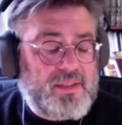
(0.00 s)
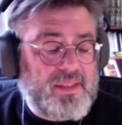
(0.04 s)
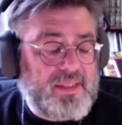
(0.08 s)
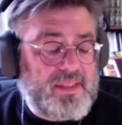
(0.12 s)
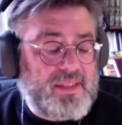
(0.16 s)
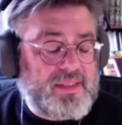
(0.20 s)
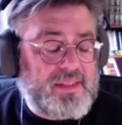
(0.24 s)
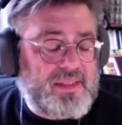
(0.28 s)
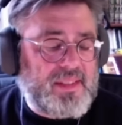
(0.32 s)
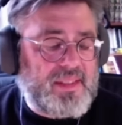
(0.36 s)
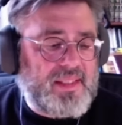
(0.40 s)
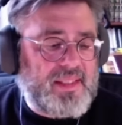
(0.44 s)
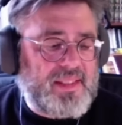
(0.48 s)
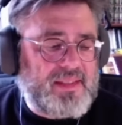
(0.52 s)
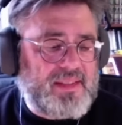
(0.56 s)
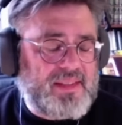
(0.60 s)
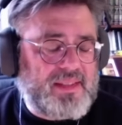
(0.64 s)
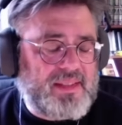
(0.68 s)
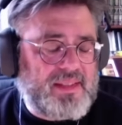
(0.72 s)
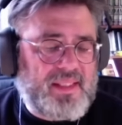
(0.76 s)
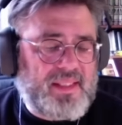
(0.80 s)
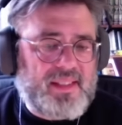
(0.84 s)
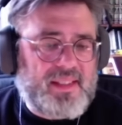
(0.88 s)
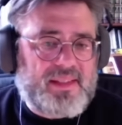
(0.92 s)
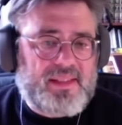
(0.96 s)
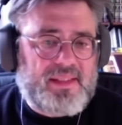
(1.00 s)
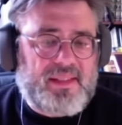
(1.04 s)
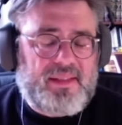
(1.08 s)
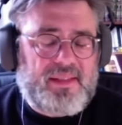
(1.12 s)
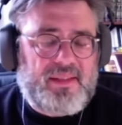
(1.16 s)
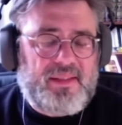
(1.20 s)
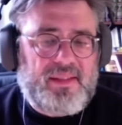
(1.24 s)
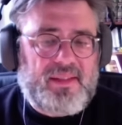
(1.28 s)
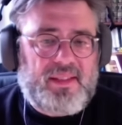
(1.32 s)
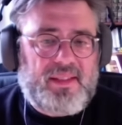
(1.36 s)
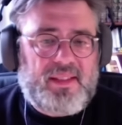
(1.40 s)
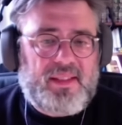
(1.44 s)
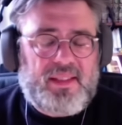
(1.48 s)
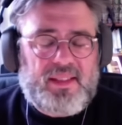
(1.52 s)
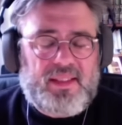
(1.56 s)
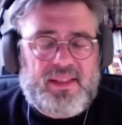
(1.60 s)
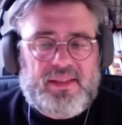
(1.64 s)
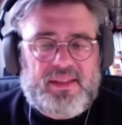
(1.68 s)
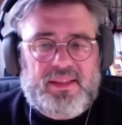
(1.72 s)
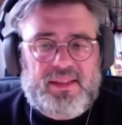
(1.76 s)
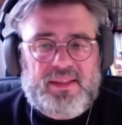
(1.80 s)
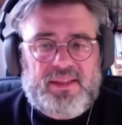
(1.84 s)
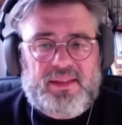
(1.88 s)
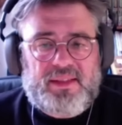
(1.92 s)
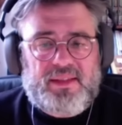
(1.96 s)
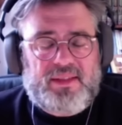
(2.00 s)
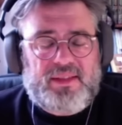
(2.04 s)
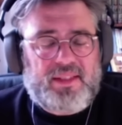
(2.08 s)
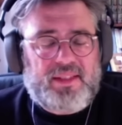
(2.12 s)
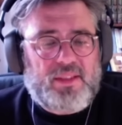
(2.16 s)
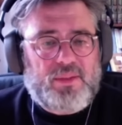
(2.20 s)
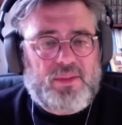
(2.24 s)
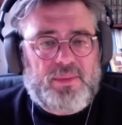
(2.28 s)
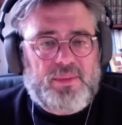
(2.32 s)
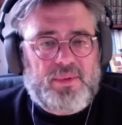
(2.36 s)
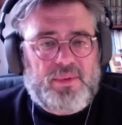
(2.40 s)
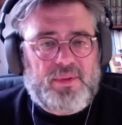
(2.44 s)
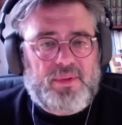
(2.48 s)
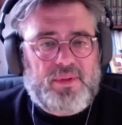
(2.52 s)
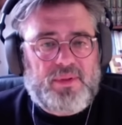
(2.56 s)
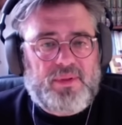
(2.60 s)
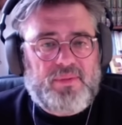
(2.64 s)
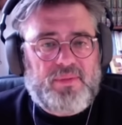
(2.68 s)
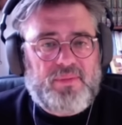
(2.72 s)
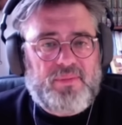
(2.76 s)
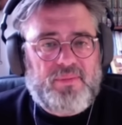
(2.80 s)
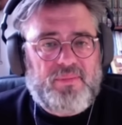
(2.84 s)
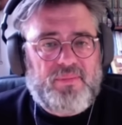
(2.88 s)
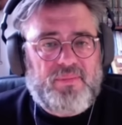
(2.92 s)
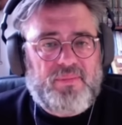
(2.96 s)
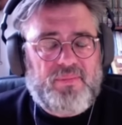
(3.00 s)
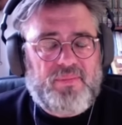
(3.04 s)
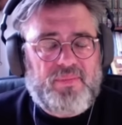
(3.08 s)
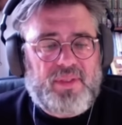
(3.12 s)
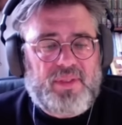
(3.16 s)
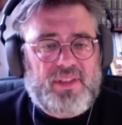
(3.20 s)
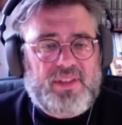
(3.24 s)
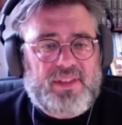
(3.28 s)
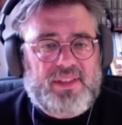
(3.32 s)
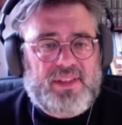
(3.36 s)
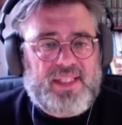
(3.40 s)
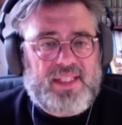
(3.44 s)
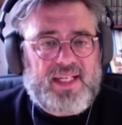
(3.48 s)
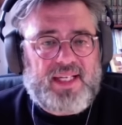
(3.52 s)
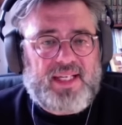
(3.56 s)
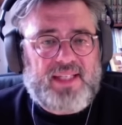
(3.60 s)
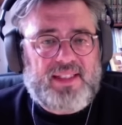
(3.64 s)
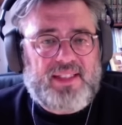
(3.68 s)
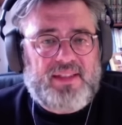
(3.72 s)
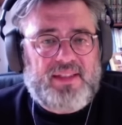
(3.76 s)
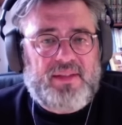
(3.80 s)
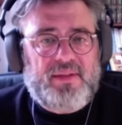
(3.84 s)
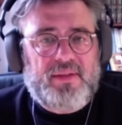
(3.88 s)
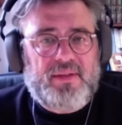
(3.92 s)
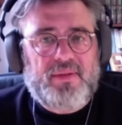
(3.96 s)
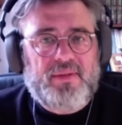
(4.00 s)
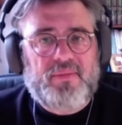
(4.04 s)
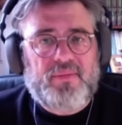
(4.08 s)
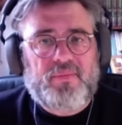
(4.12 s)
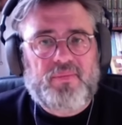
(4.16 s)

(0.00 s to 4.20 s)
So it's it's it's a it's a terrible, sad